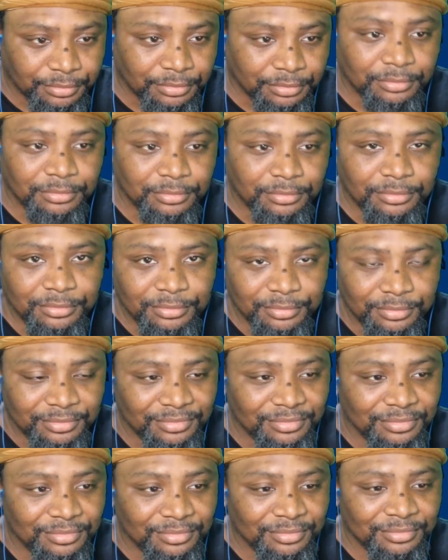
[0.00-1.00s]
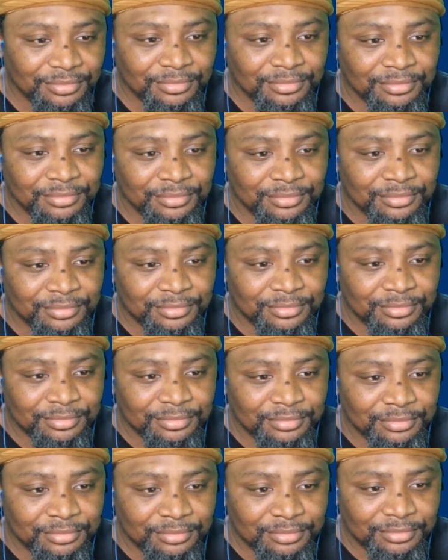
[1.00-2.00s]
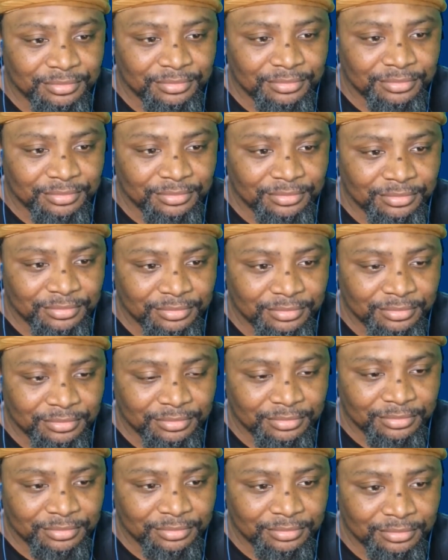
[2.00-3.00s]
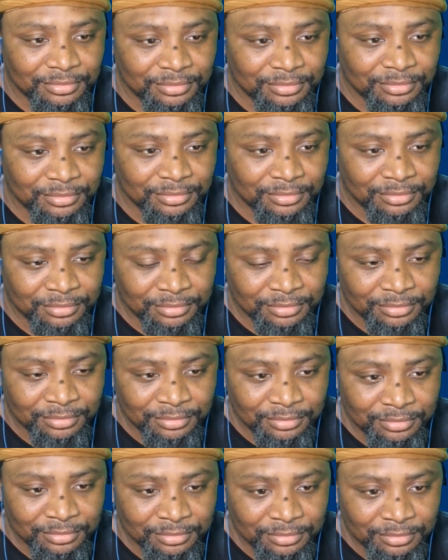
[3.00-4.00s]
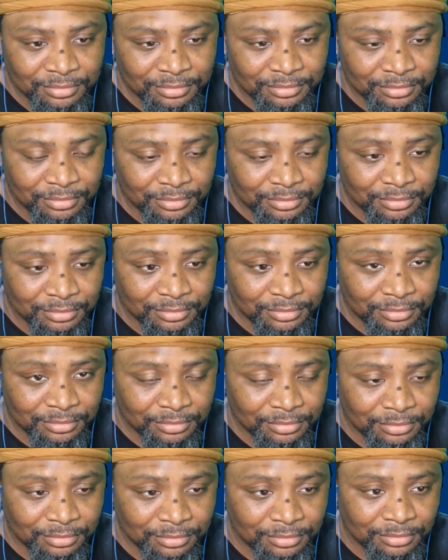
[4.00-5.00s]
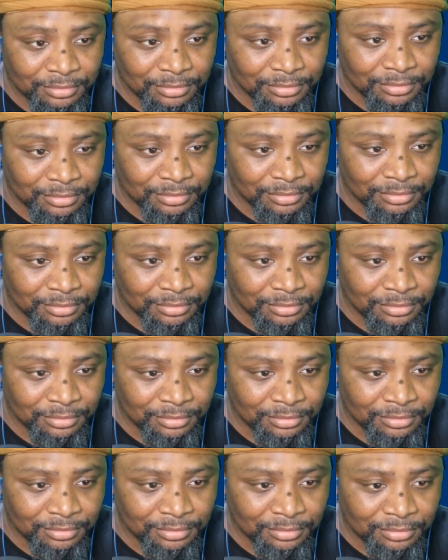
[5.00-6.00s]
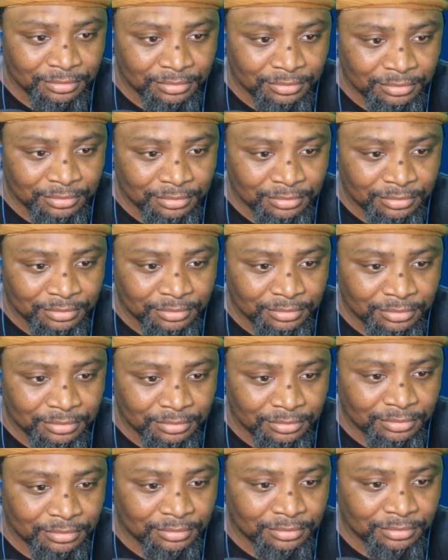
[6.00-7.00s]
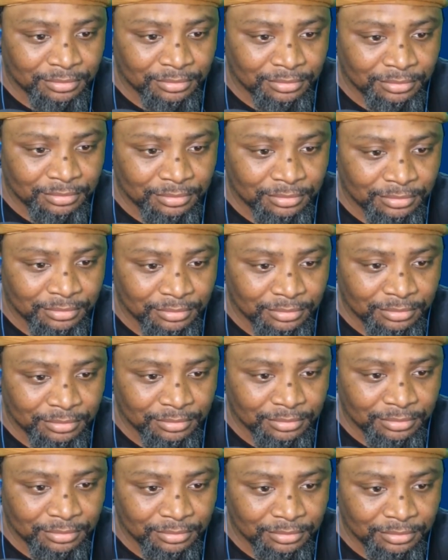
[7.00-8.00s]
This person isn't speaking.